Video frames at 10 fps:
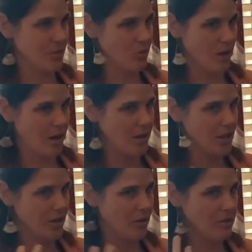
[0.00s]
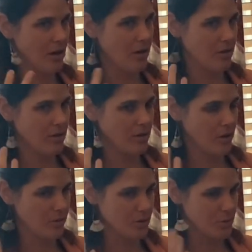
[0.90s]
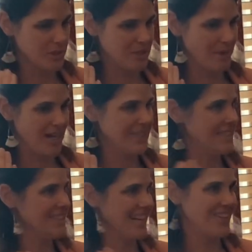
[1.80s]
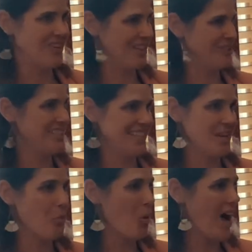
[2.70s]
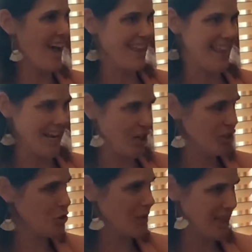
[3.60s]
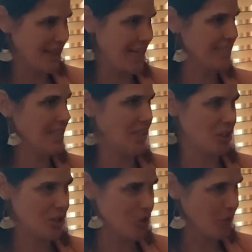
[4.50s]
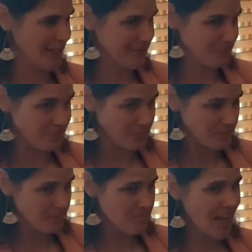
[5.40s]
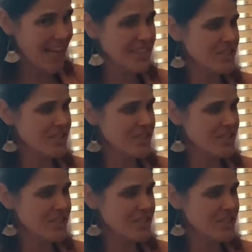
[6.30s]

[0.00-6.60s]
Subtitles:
or those responses, they don't understand why they are doing the things that they're doing. And